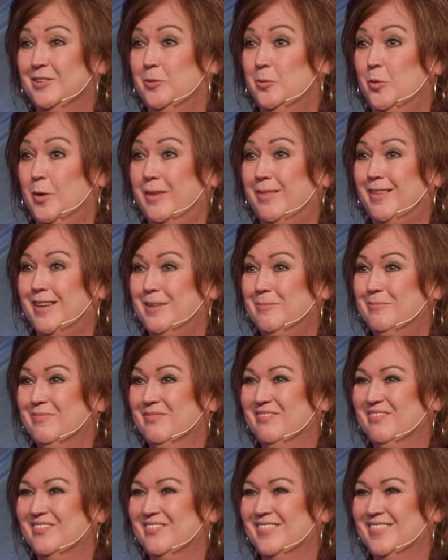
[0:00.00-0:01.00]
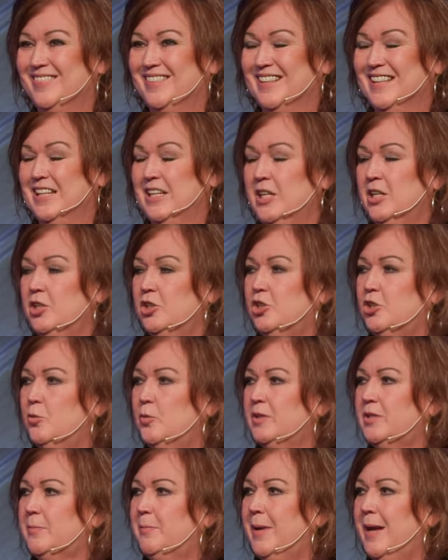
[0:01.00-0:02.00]
with him. She
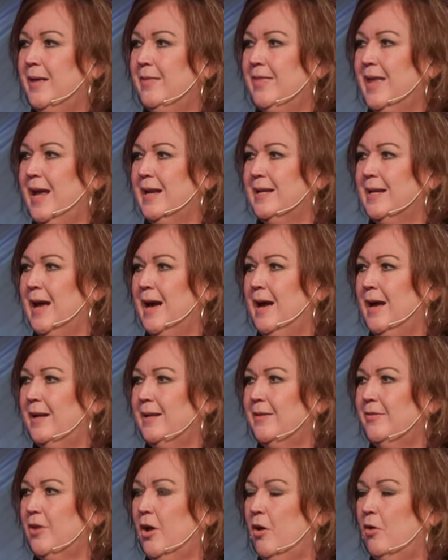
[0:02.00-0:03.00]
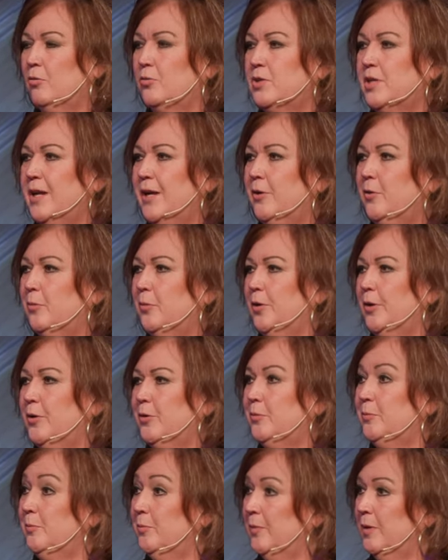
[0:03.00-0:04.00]
went to bed that night in the hotel
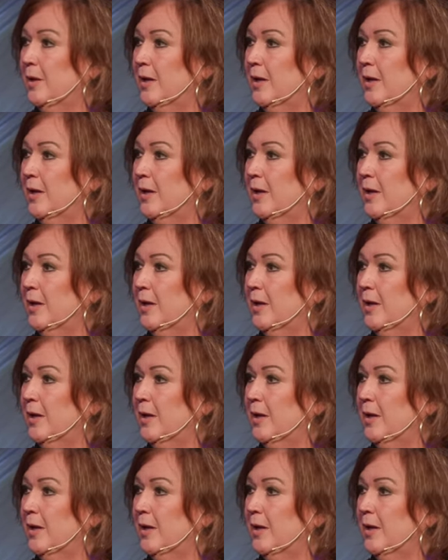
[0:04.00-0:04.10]
room,